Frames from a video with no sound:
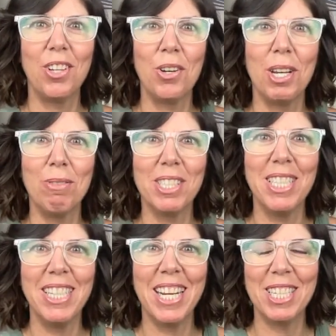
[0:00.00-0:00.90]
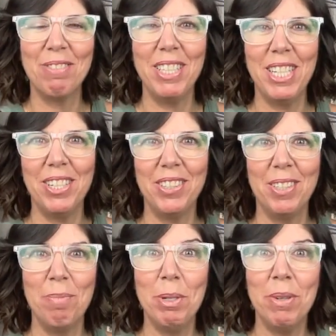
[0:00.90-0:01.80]
Okay, we'll see you in the next video.
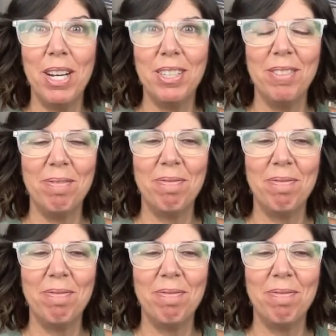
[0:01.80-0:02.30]
Be well.